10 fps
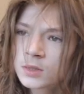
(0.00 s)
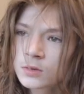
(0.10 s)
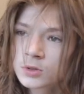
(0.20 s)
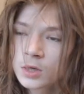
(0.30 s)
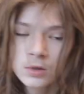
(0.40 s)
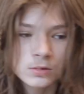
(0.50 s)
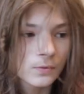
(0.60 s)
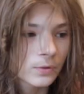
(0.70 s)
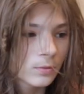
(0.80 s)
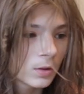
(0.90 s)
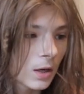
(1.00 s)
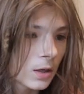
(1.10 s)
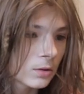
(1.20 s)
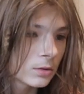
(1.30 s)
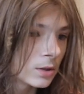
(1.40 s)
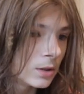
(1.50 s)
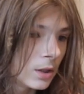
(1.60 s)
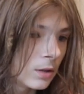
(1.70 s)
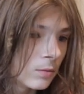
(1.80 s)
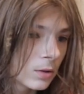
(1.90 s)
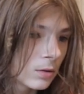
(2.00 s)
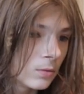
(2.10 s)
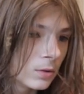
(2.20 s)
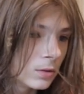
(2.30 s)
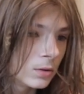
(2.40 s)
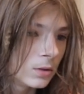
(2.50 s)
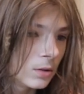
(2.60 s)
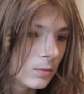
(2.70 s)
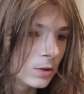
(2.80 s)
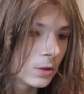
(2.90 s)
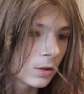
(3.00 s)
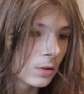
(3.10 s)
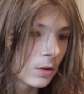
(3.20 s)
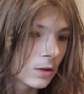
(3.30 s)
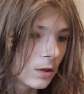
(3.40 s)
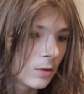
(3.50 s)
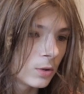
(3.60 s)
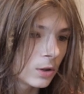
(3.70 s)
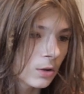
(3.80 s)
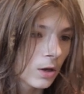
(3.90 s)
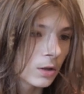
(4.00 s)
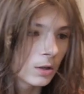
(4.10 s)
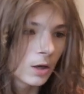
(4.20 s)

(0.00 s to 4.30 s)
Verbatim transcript: still talk. You feel me? Like I was just DMing, we was just DMing each other the other day, me and Carti.